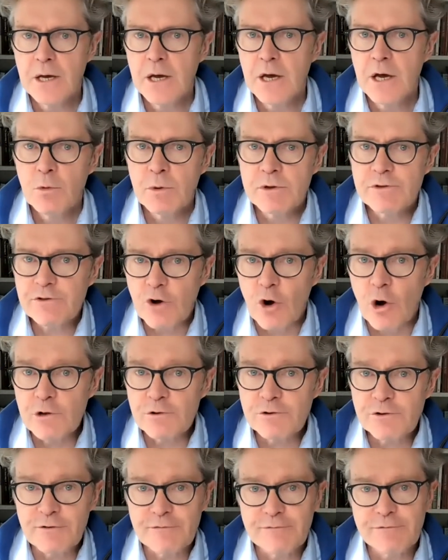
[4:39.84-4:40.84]
When scholars
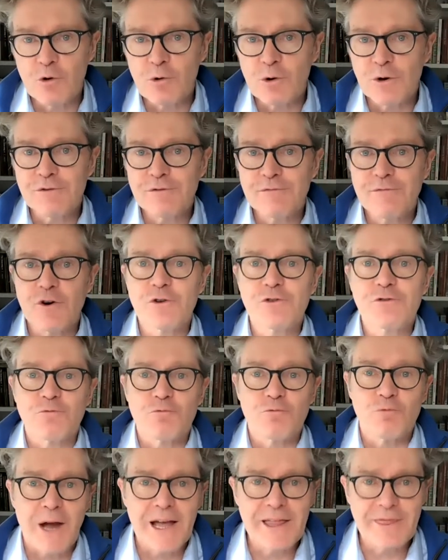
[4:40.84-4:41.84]
in Florence first
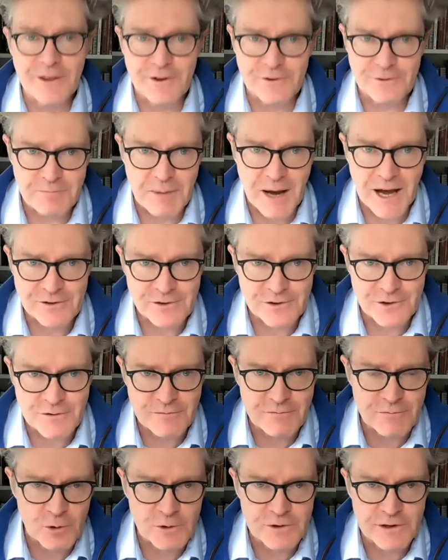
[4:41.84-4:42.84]
read this passage in
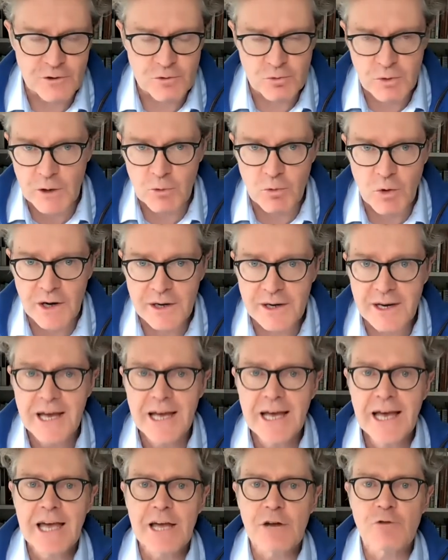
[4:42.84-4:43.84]
1421,
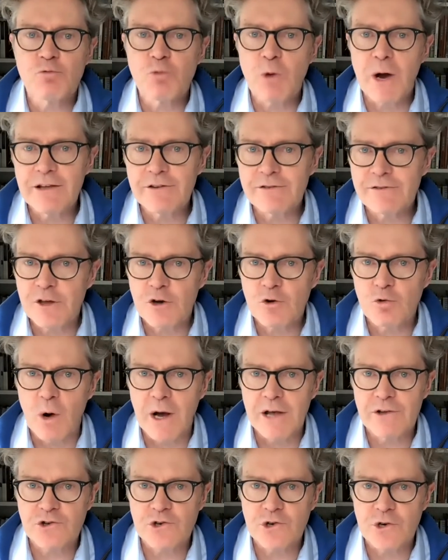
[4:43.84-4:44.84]
it raised the
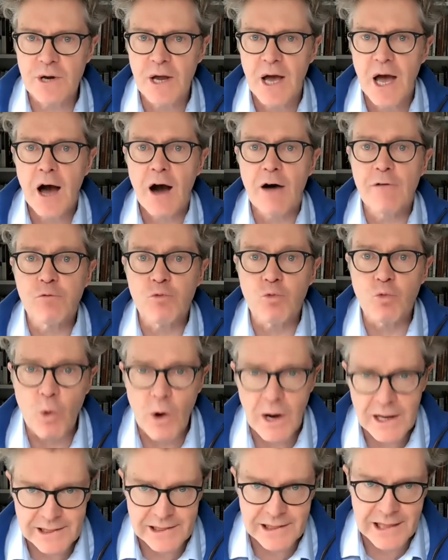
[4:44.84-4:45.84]
question of
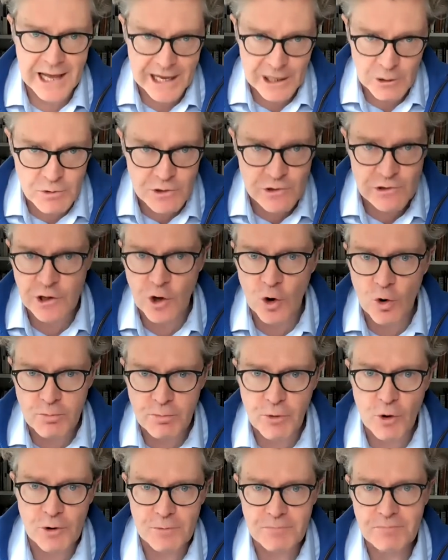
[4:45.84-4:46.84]
what language
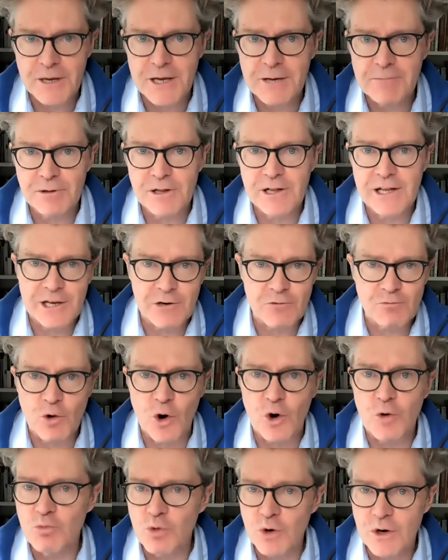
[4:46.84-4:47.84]
low-born people in
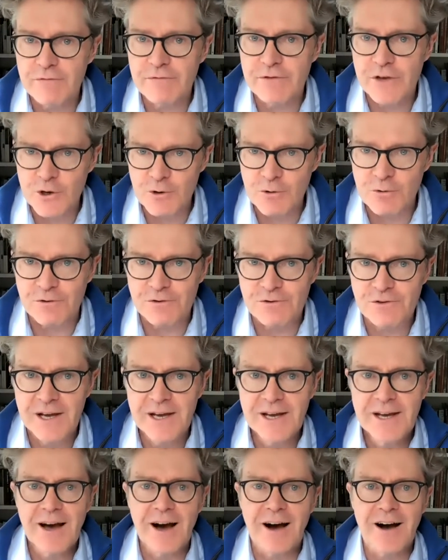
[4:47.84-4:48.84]
Rome would have used,
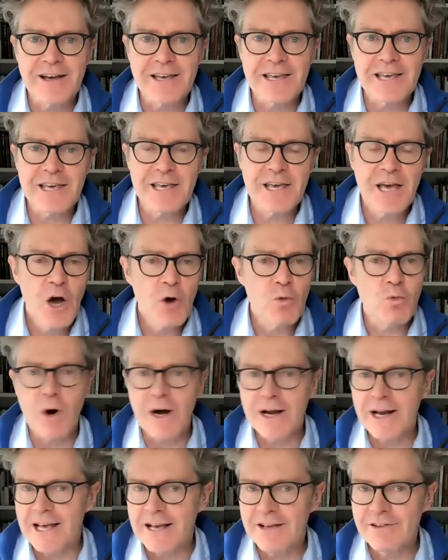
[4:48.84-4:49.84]
i.e., what
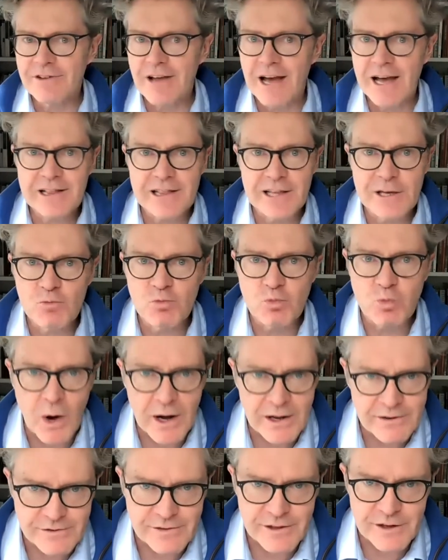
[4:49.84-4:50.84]
exactly
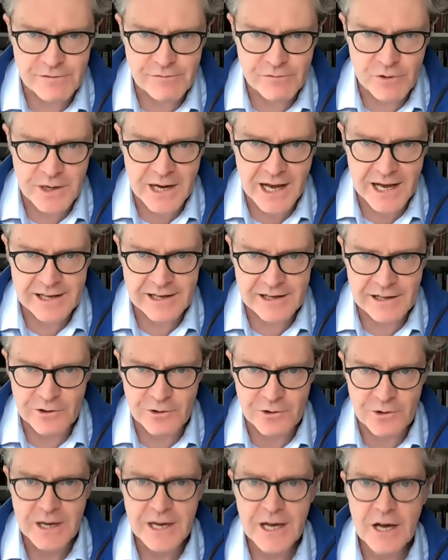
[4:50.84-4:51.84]
was this
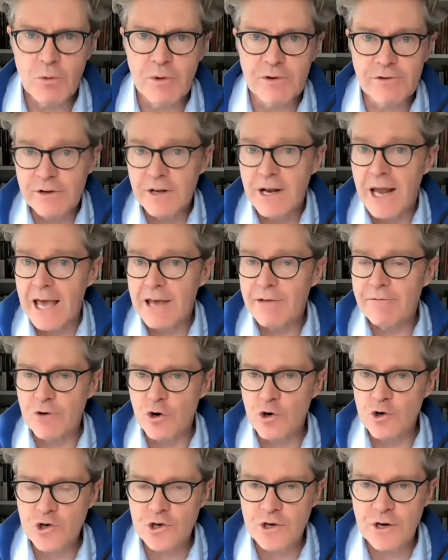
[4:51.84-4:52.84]
vernacular? Was it a
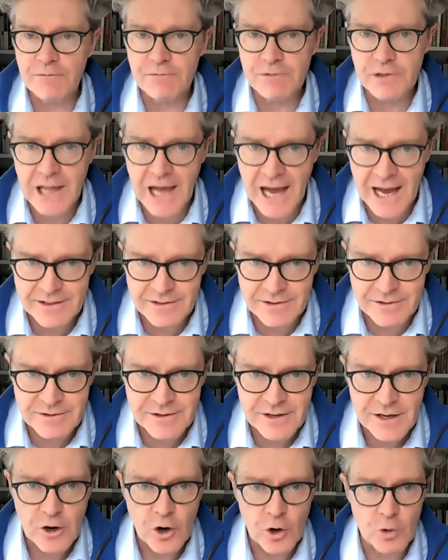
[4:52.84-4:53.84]
version of Latin,
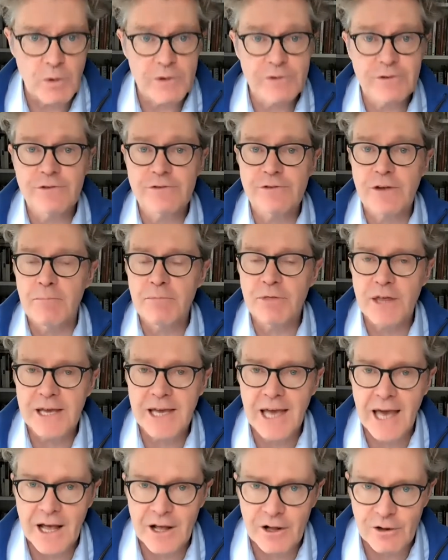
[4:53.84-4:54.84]
or was it something
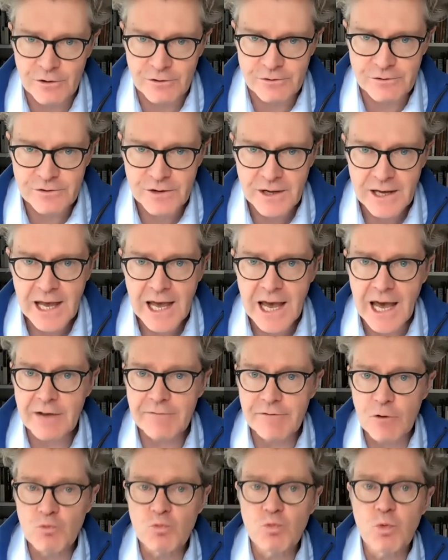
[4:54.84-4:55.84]
else? And if
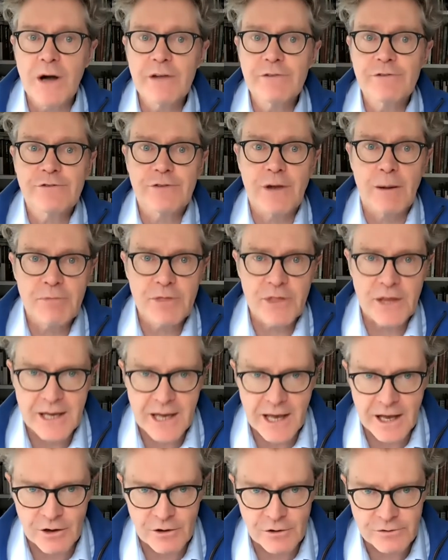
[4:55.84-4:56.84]
it was something
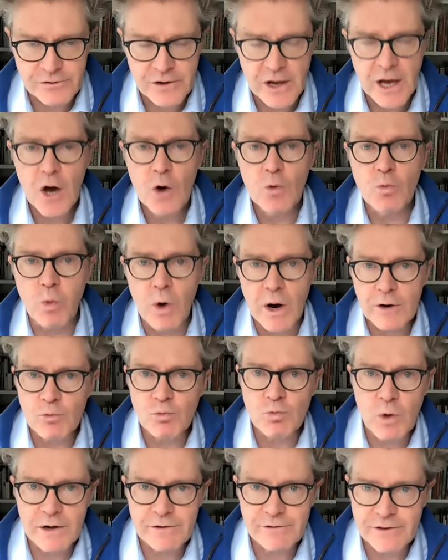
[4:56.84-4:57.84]
else, what
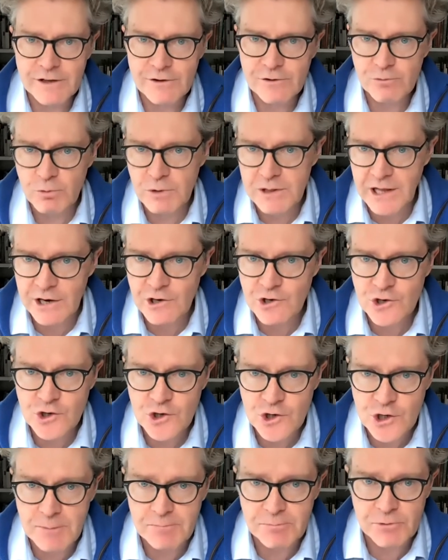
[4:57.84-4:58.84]
was its
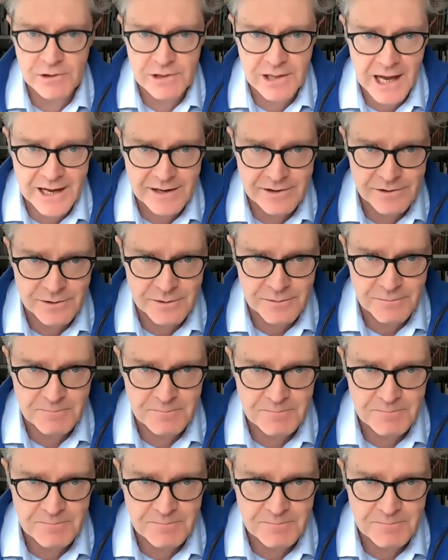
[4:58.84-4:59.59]
relationship to Latin?